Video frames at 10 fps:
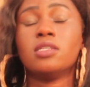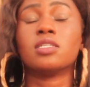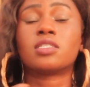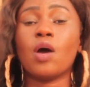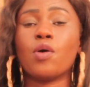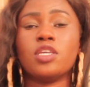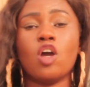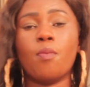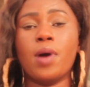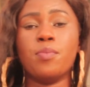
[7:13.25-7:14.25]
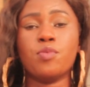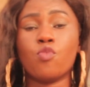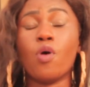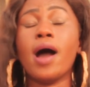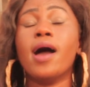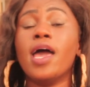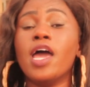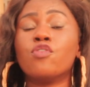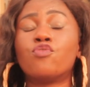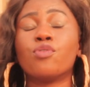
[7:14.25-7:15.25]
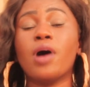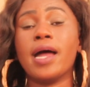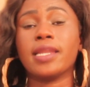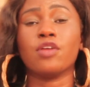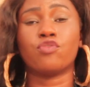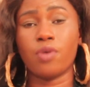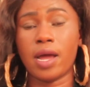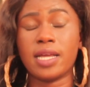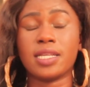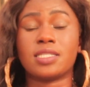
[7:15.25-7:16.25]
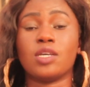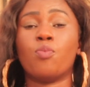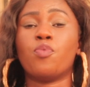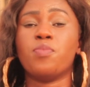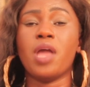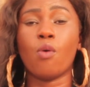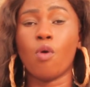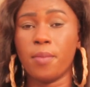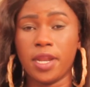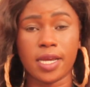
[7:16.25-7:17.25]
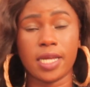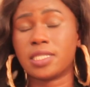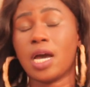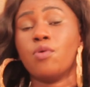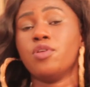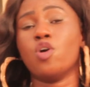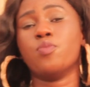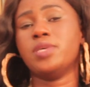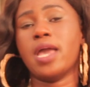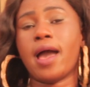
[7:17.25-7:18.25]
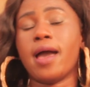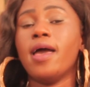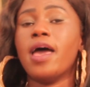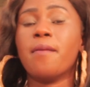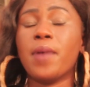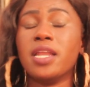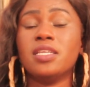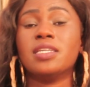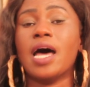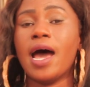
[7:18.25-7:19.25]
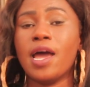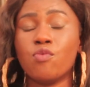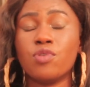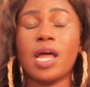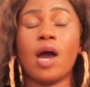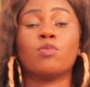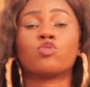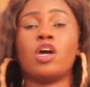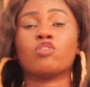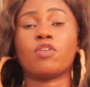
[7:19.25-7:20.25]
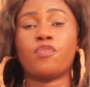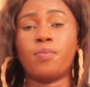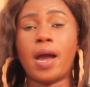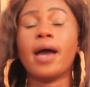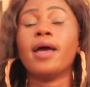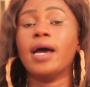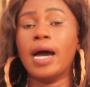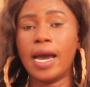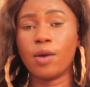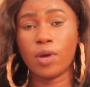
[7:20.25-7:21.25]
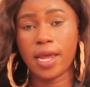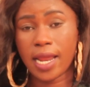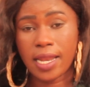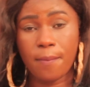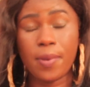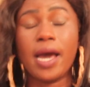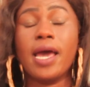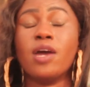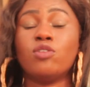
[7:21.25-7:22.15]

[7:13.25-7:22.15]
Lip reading: This year we hear a baby more, a do and I do another say, oh, be a woman, a cat, I will know be a man in a moon, I'm so as awful by. I wear that about